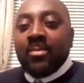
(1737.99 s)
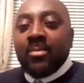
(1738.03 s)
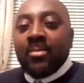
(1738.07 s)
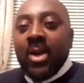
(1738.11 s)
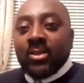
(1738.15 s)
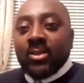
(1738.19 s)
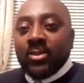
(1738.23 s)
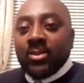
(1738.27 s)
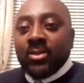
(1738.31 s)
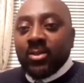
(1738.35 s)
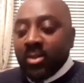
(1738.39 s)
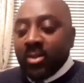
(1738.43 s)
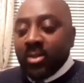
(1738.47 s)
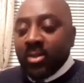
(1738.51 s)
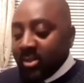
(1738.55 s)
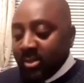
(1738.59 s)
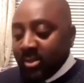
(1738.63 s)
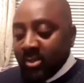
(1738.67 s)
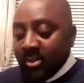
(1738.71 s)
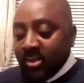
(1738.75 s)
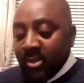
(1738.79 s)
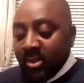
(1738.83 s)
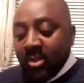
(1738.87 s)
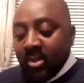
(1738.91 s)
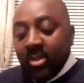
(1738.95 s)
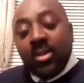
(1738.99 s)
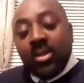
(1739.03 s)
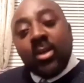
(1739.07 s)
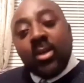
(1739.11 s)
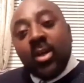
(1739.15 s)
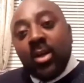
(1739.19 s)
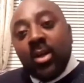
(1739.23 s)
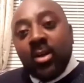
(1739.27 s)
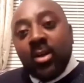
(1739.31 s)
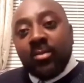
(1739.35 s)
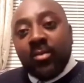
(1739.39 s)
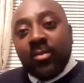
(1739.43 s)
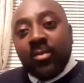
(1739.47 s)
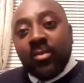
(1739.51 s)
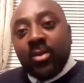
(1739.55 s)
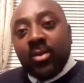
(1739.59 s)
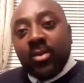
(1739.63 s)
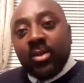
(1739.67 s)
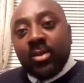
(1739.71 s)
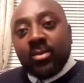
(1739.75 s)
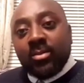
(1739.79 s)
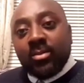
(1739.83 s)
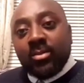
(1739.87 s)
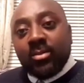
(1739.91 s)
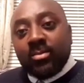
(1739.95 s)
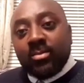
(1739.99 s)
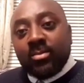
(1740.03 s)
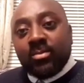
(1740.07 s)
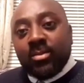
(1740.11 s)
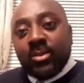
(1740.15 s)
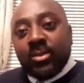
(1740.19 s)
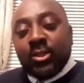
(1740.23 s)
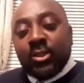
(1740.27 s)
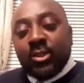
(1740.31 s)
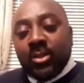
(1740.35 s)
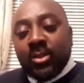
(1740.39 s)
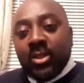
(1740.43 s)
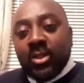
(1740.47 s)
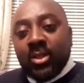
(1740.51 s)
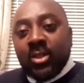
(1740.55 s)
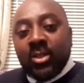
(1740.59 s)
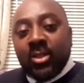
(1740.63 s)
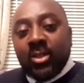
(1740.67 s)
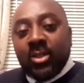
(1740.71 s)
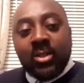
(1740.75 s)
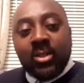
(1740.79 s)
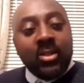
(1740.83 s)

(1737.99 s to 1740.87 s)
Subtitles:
back to this very shortly.